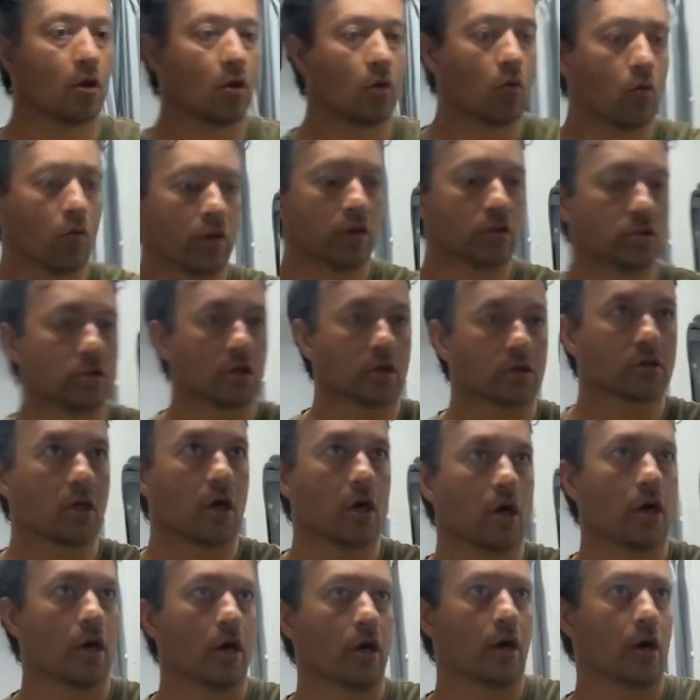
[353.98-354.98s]
we took
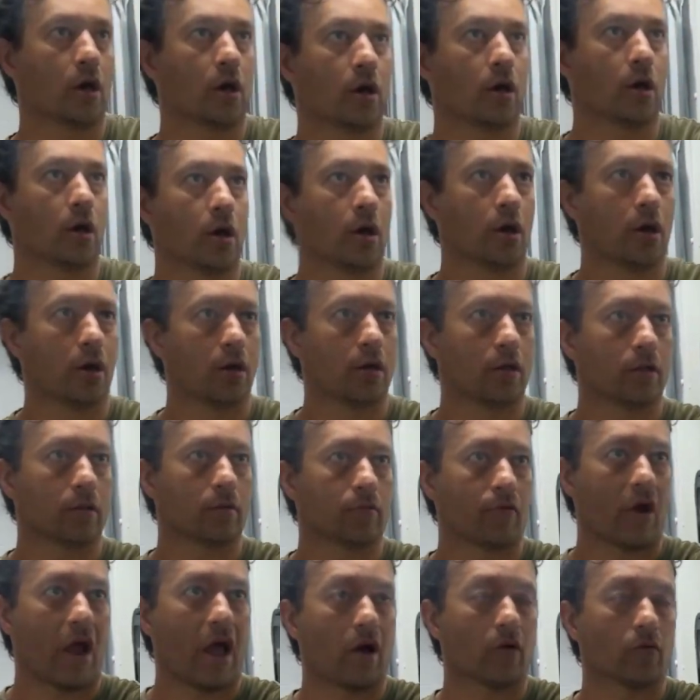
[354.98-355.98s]
the
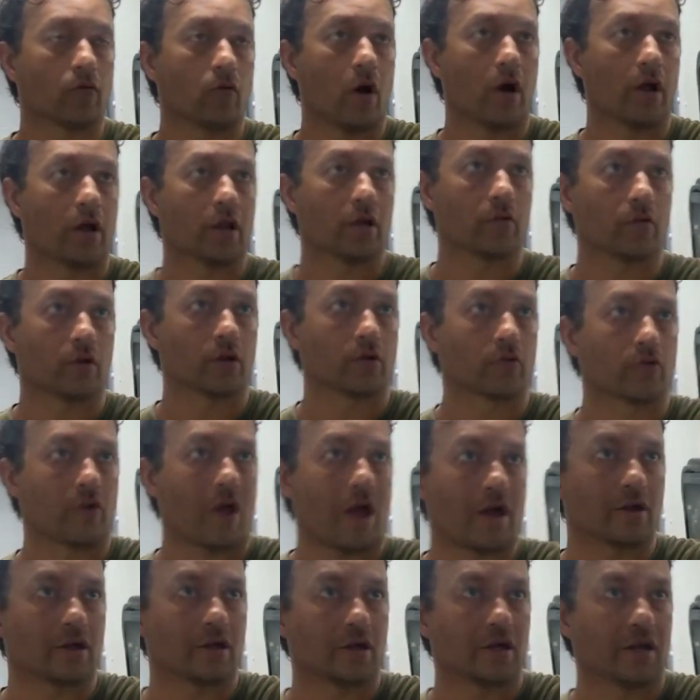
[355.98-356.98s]
brown one and we
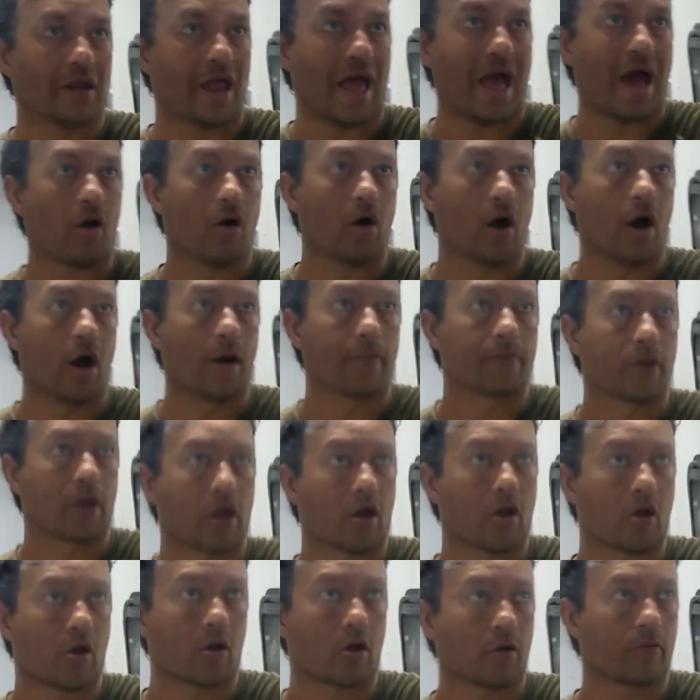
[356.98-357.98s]
grounded it out up
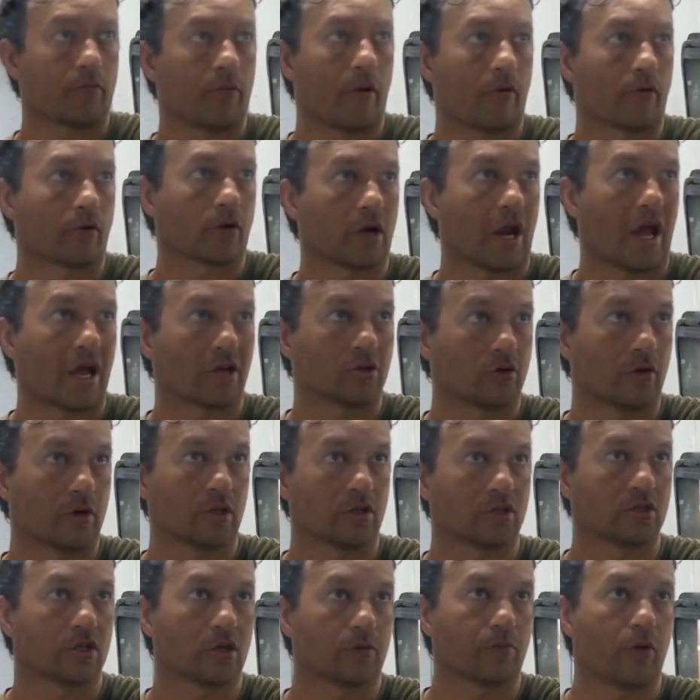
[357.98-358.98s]
here, but we're going to actually
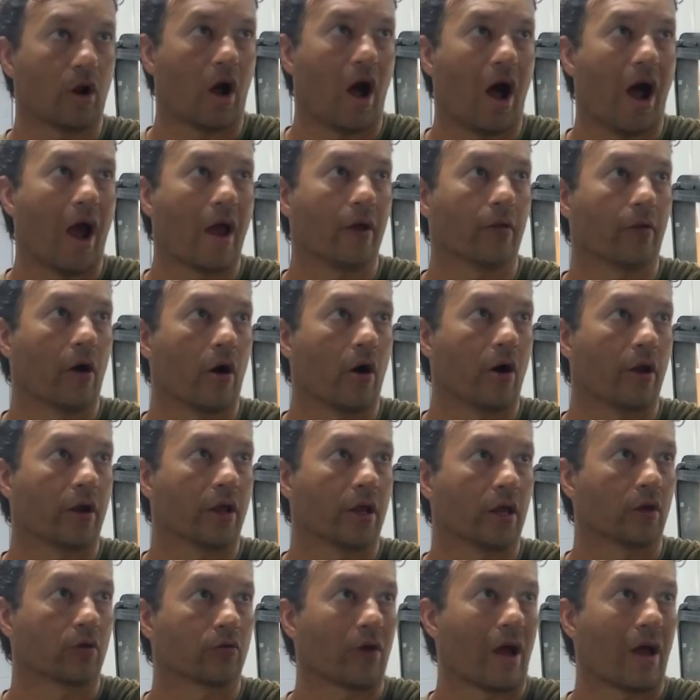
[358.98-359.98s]
put an eyelet on it
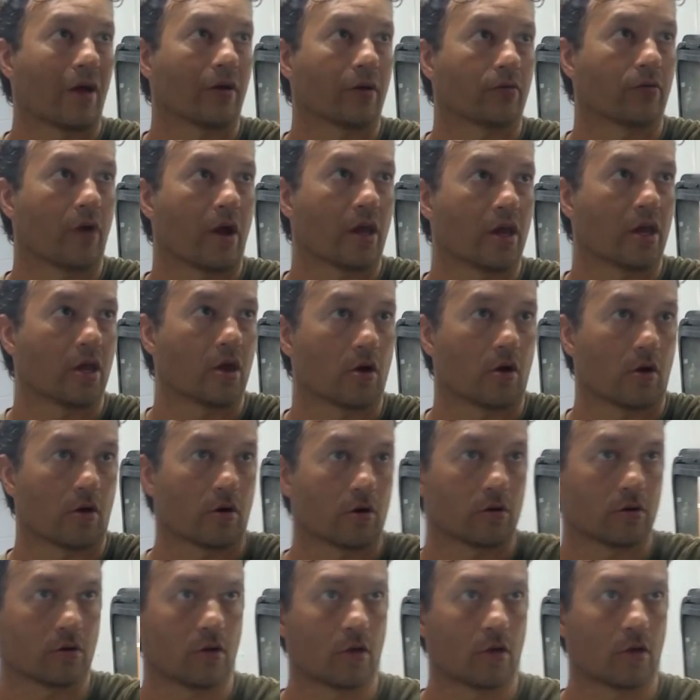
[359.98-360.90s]
and ground it right here